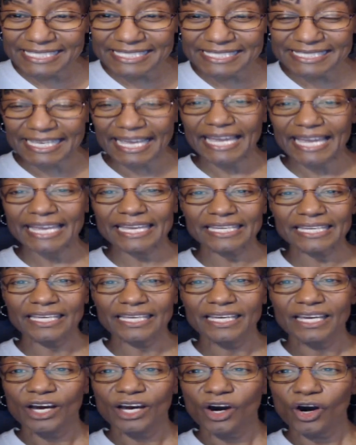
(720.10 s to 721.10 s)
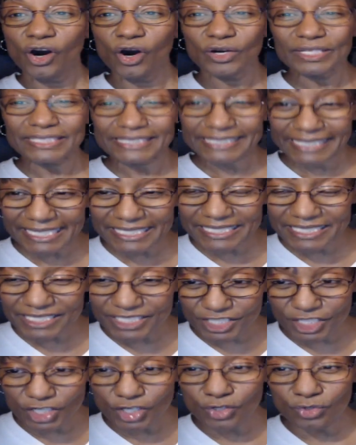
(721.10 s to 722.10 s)
say or didn't
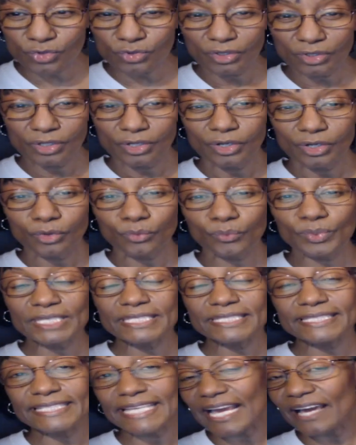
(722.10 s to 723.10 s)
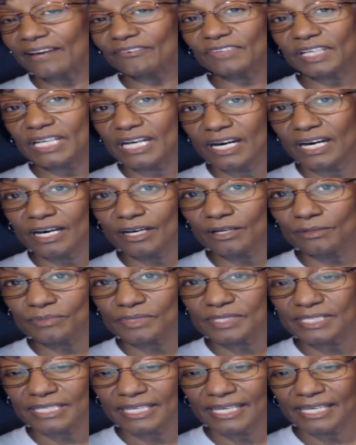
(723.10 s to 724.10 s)
do, when death
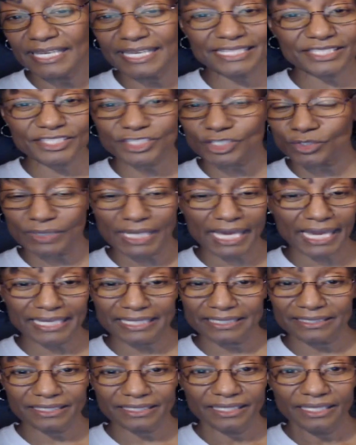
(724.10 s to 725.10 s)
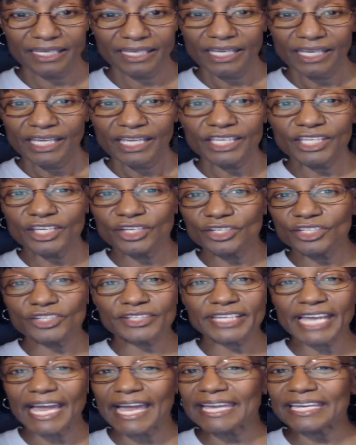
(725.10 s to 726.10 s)
comes, it's too late. You,
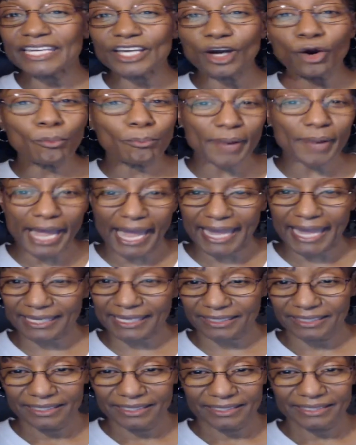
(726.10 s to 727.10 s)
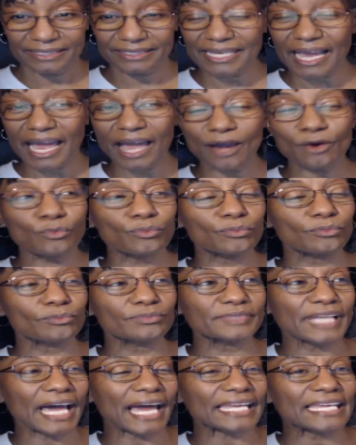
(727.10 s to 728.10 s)
you can't go back not
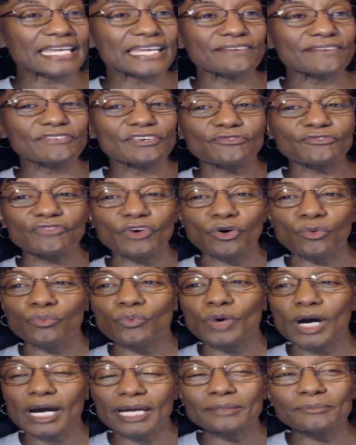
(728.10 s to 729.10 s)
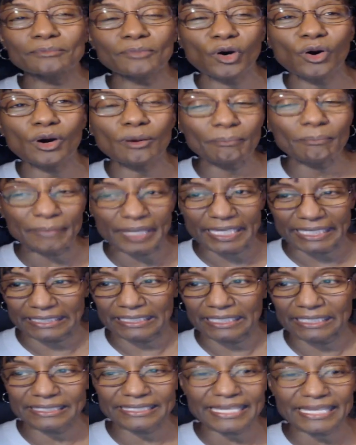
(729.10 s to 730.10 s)
not even for one more
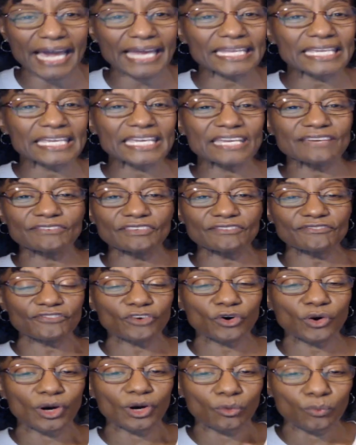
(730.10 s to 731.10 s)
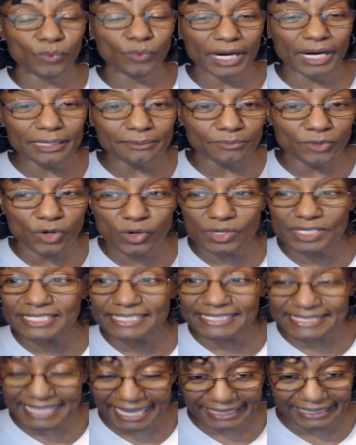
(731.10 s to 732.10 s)
minute not even for one more
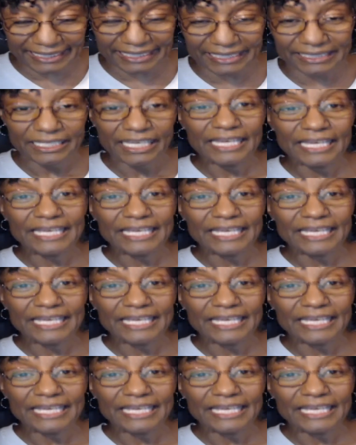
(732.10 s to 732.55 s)
second